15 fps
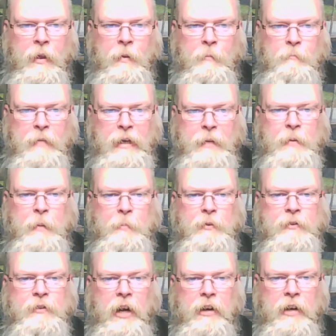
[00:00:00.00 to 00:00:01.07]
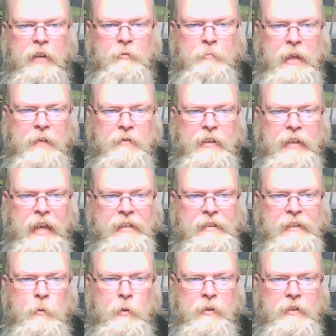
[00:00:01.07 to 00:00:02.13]
Many people start off behaving
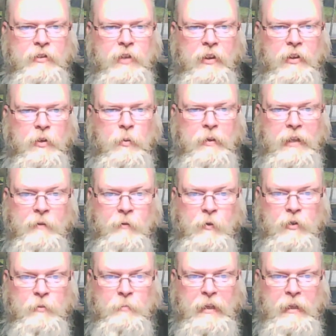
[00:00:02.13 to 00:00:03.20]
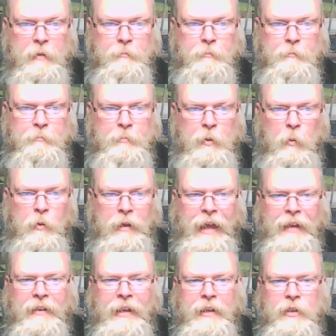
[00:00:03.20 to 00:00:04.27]
nicely with each other when they first meet, but will
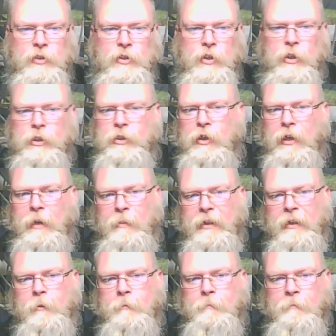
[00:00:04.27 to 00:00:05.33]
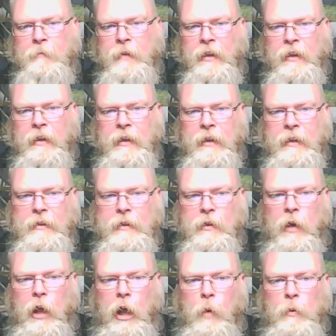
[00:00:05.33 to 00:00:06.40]
act like a jerk during a meal.
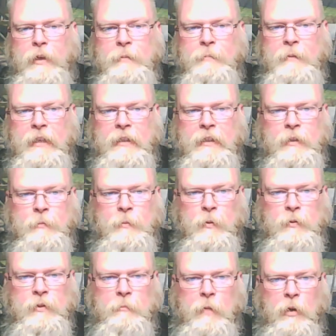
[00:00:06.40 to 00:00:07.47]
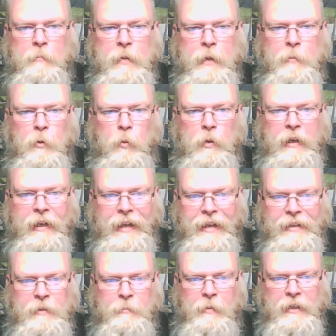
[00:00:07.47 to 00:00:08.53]
There will always be disputes among people when a
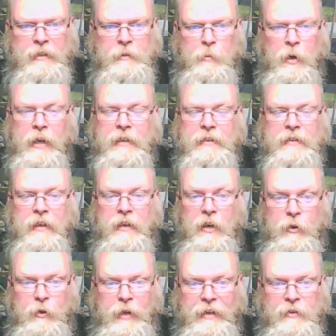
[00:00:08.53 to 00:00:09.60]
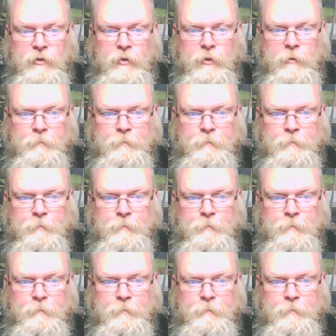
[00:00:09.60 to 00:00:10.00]
guest plays pranks on another guest.